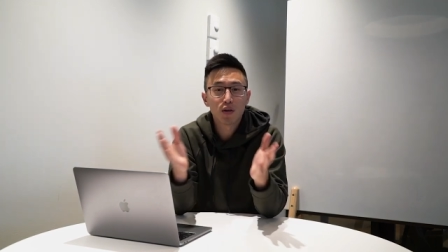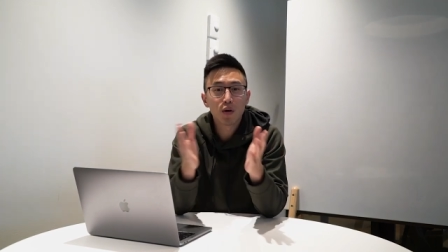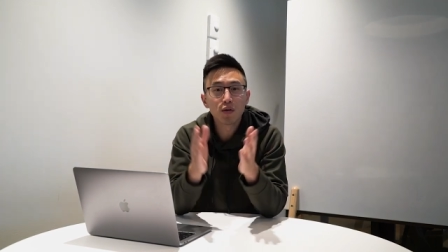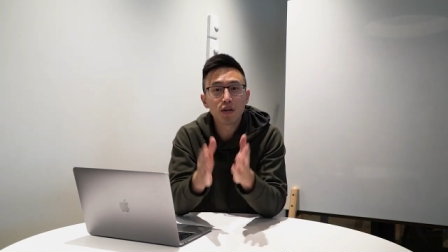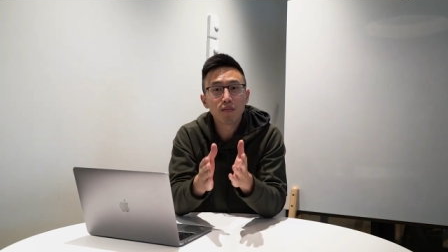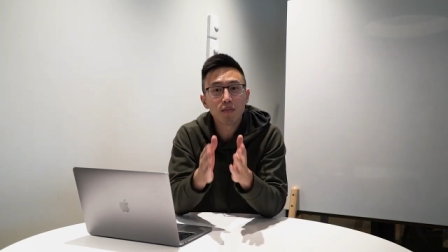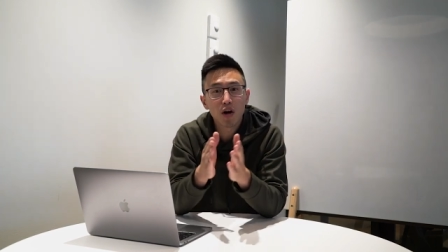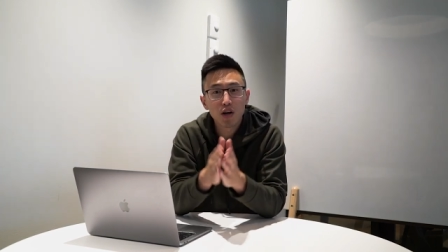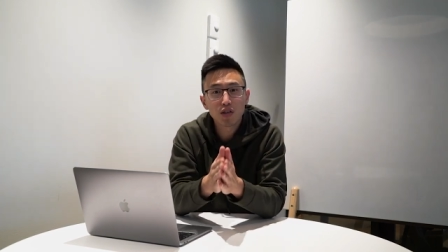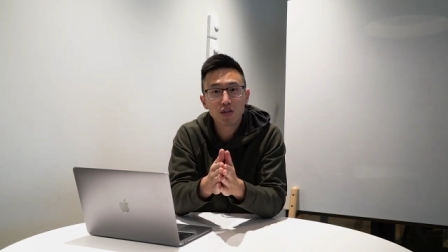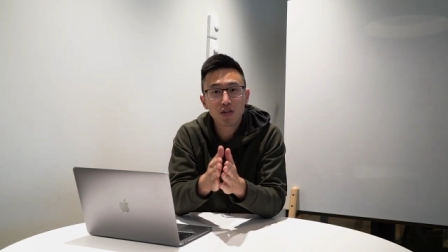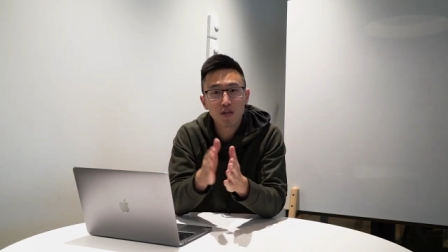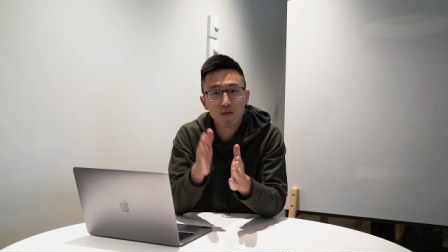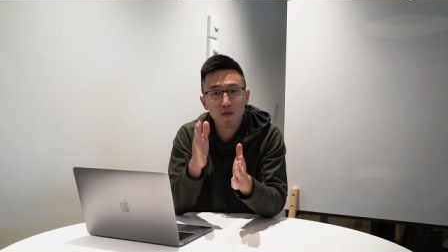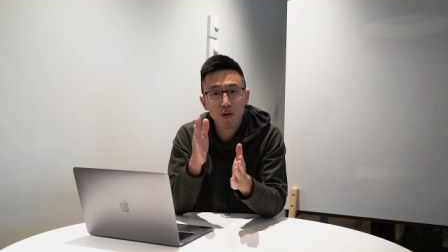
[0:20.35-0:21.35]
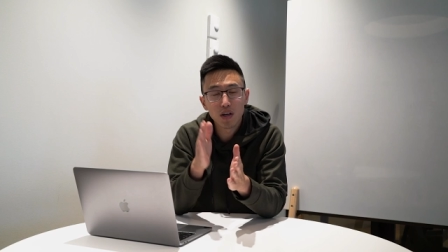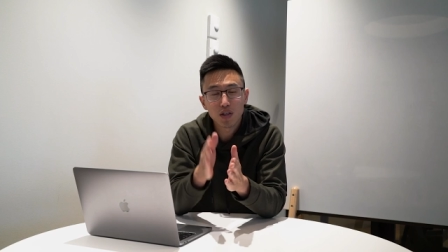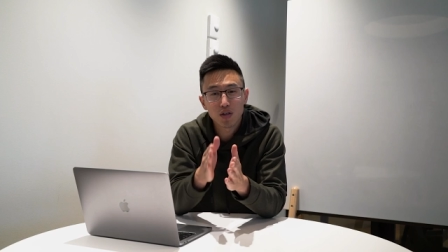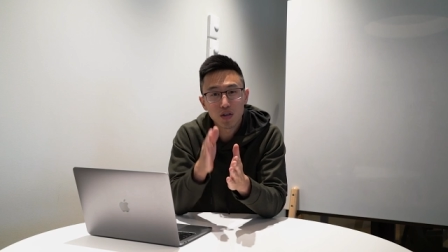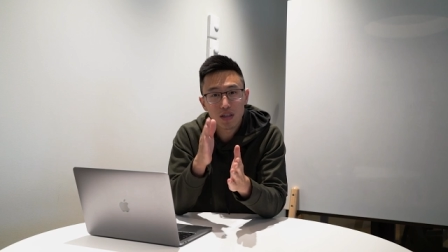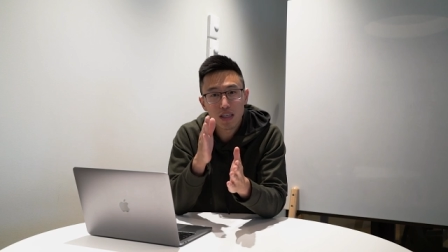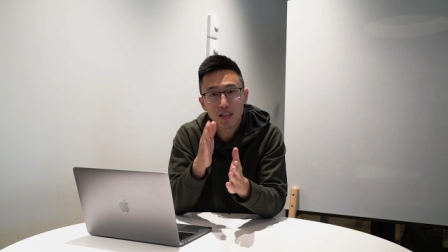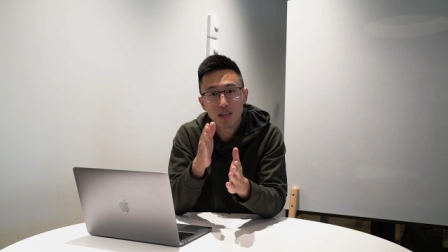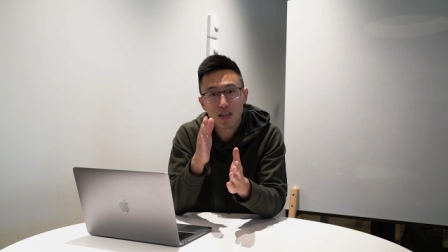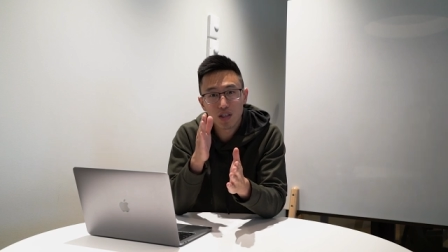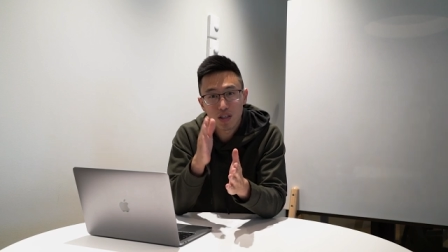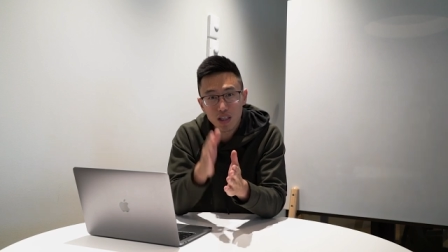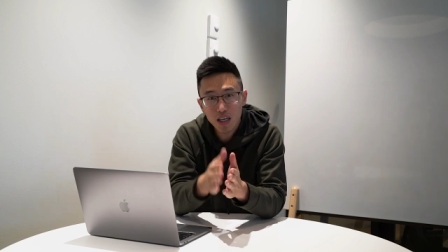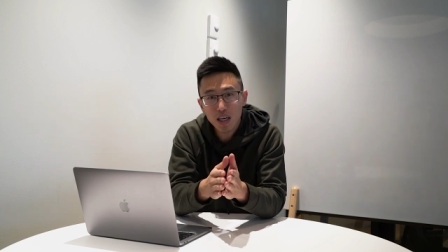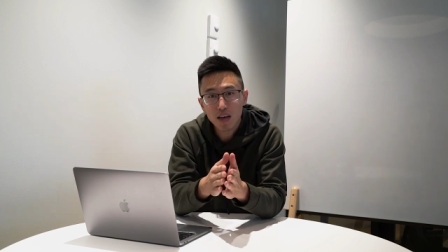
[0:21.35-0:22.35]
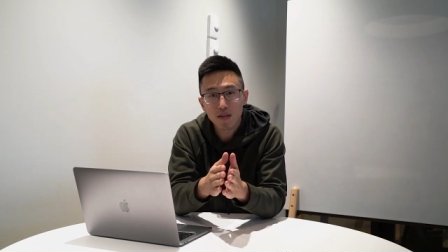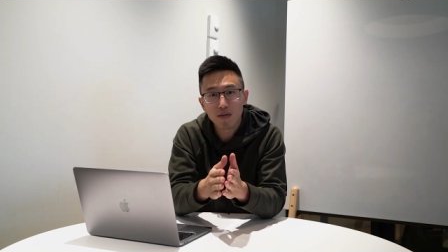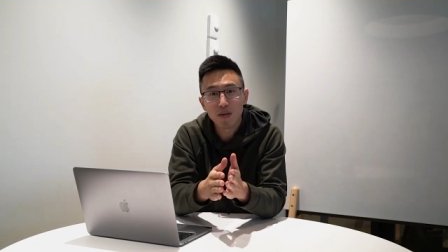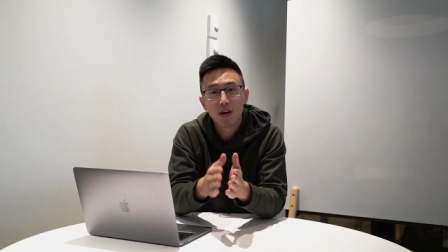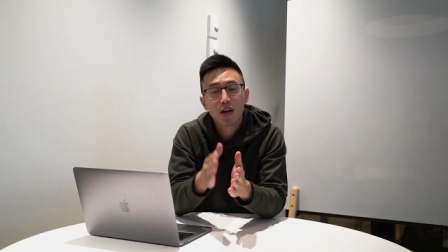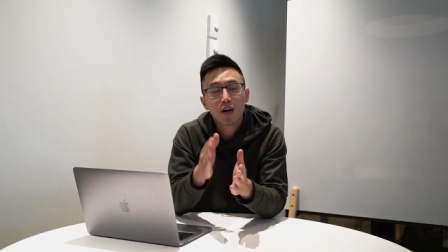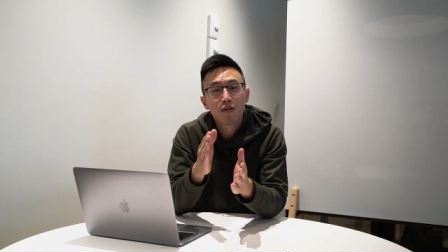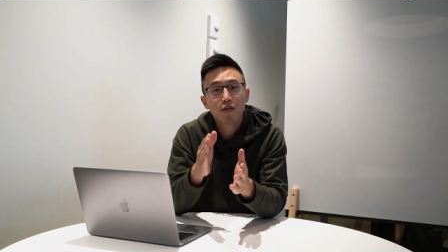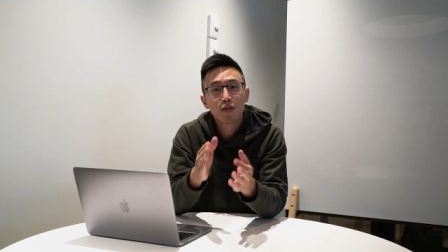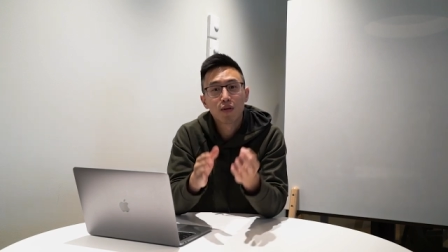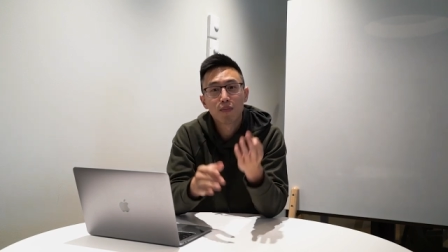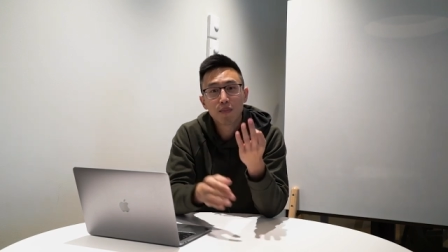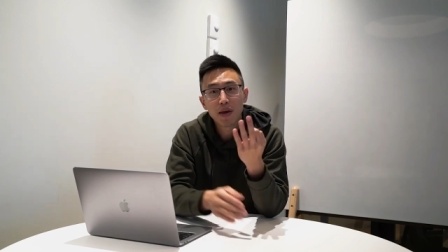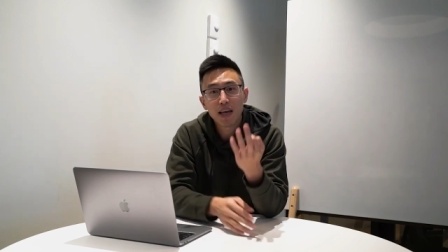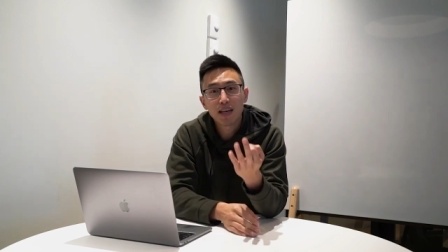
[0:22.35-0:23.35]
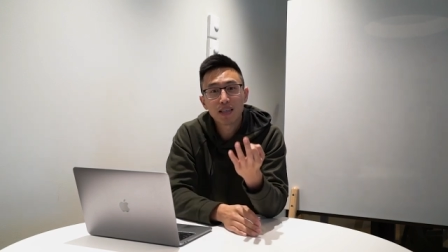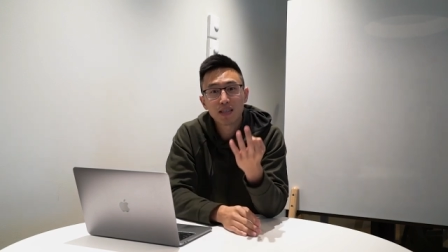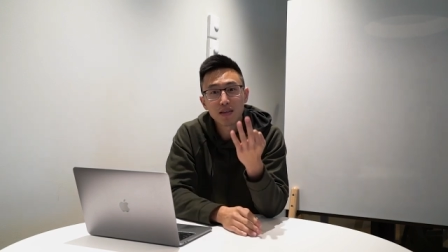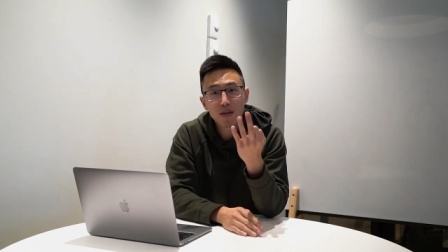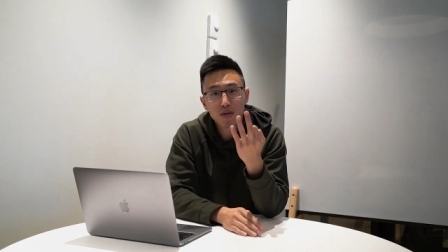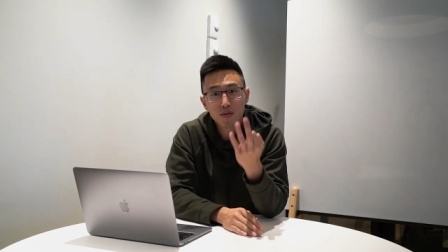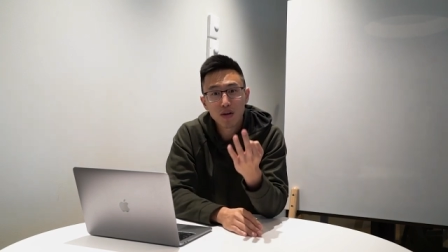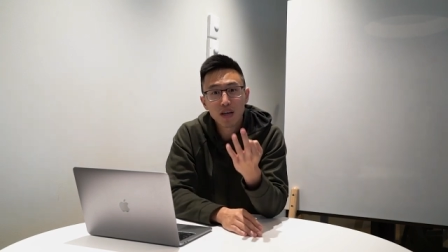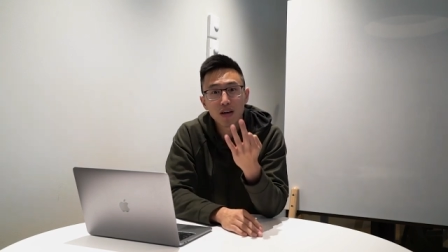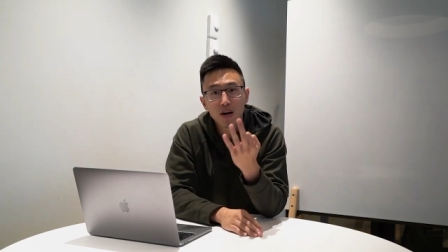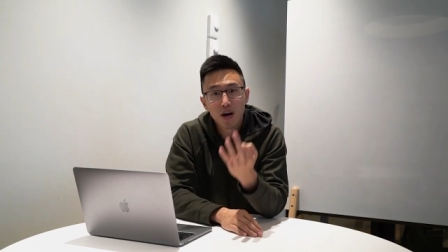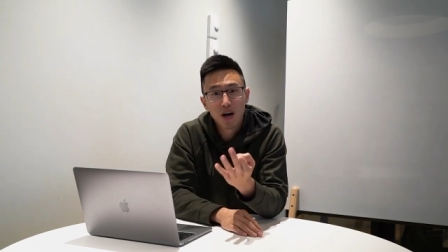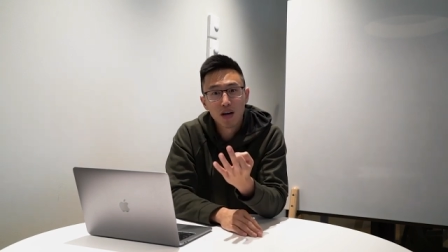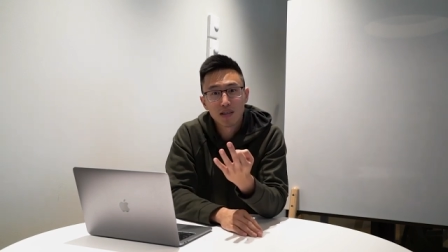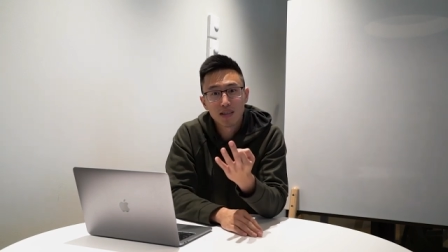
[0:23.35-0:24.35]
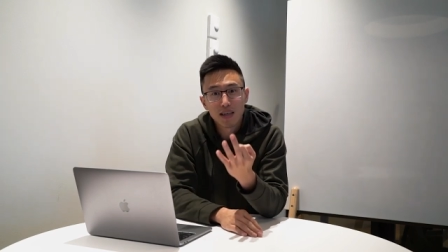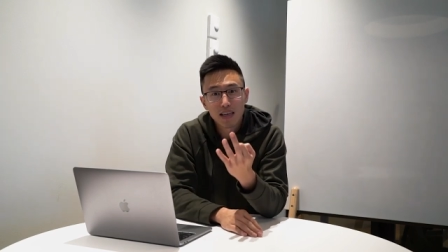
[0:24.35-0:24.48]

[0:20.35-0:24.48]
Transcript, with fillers: Golden margins of what you need to achieve for the biggest three costs